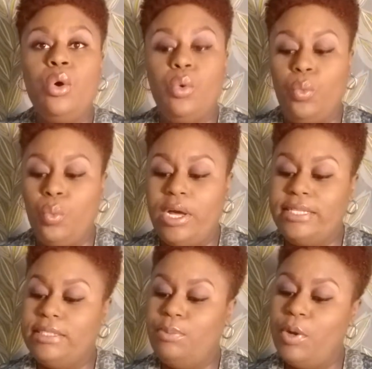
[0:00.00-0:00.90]

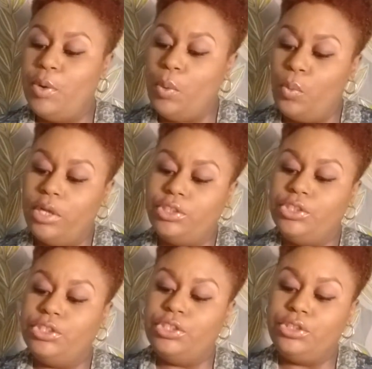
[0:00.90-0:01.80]
What Spirit wants
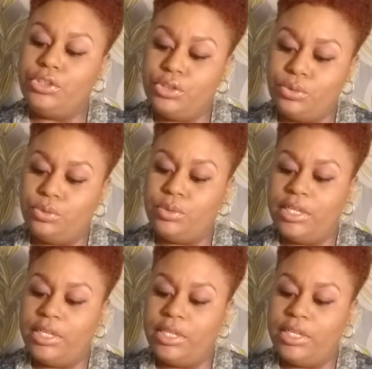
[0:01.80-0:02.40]
you to do